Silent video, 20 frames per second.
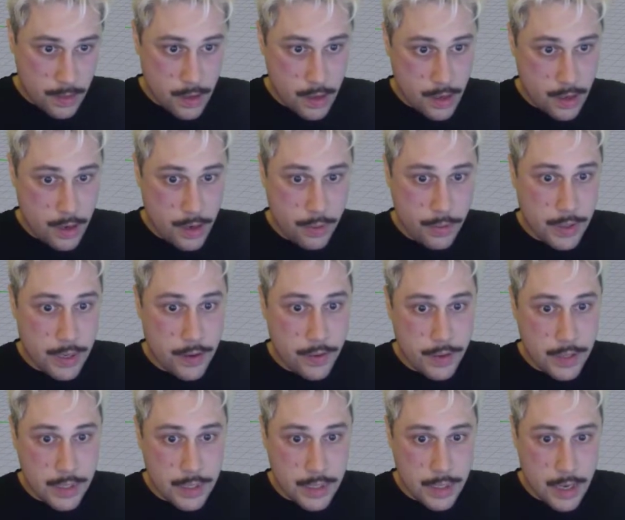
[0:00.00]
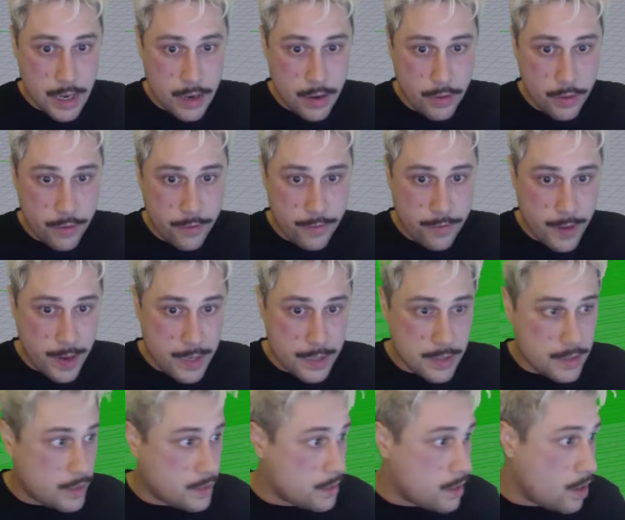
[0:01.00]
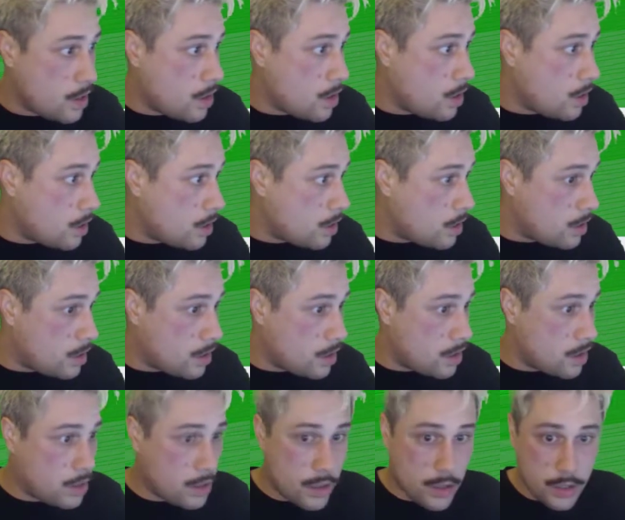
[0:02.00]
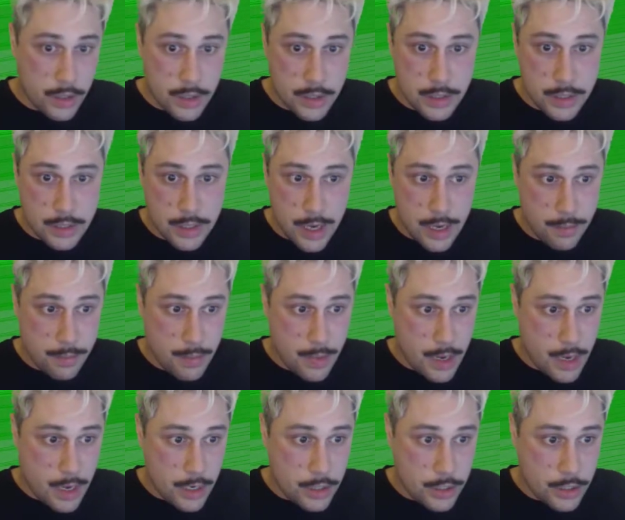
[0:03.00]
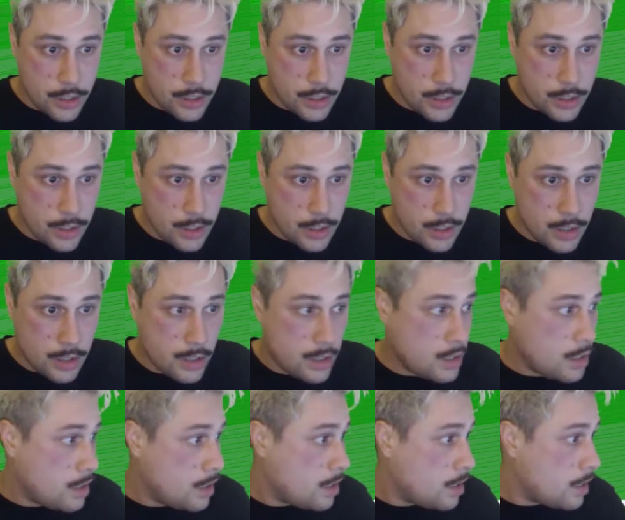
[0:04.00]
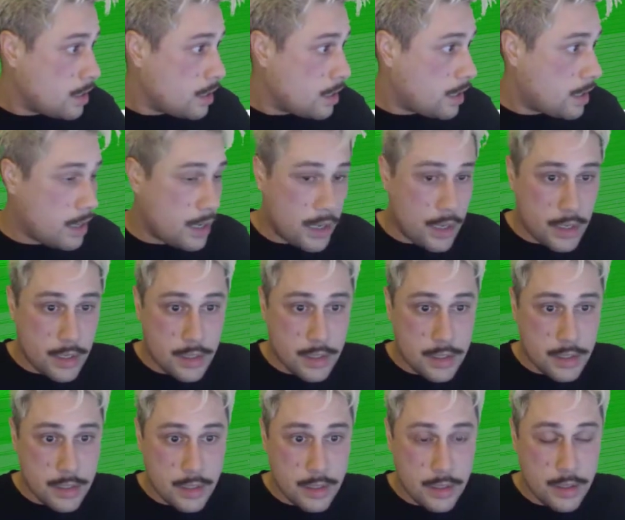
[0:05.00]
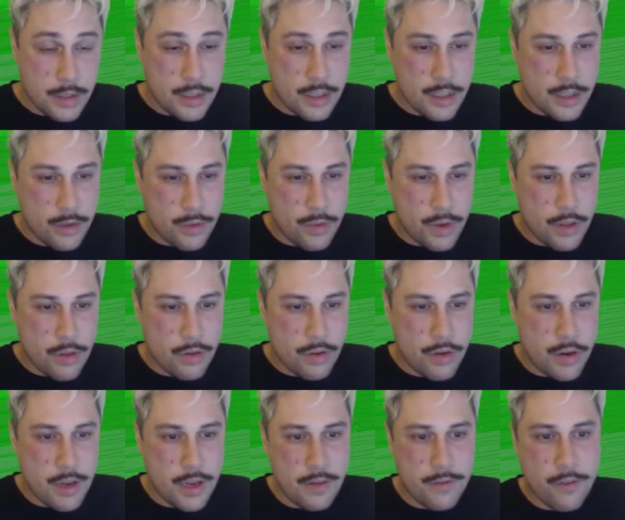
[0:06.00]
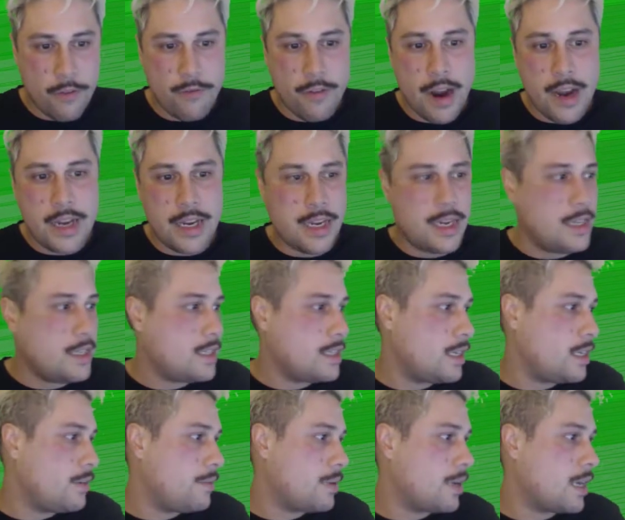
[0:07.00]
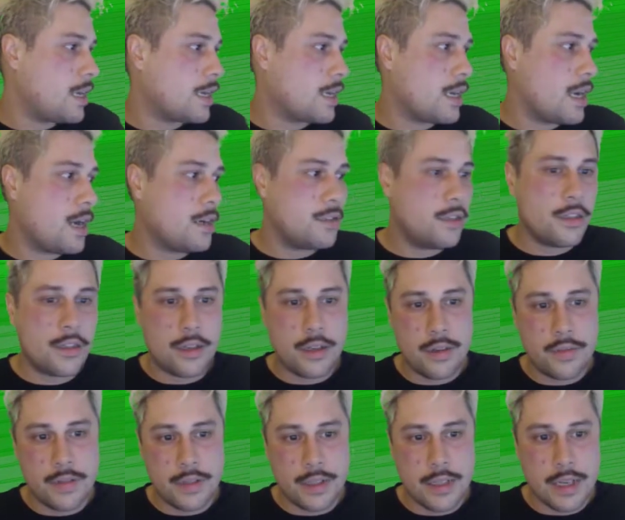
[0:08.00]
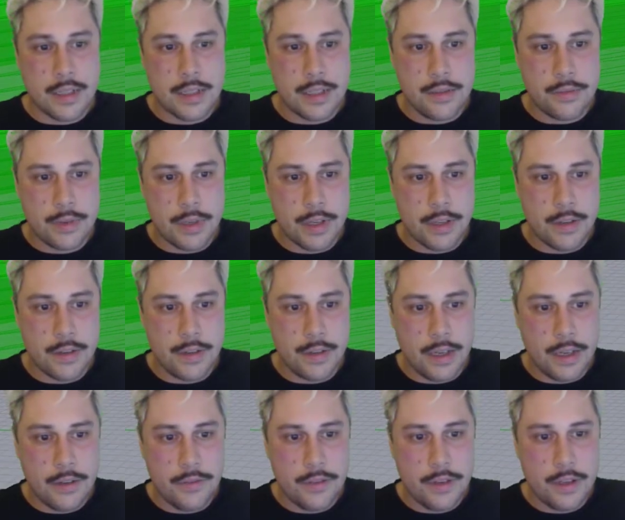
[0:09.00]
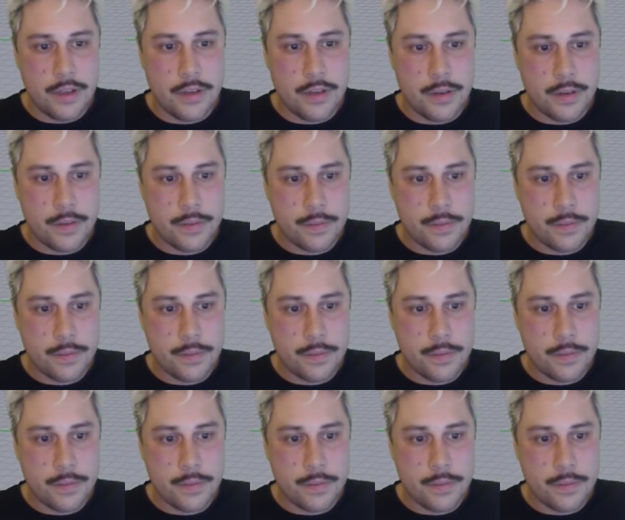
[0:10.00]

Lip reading: we're going to cull the faces on this same mesh. And whether or not, if a ray hits it, we're going to cull it. If it doesn't, we're going to leave it.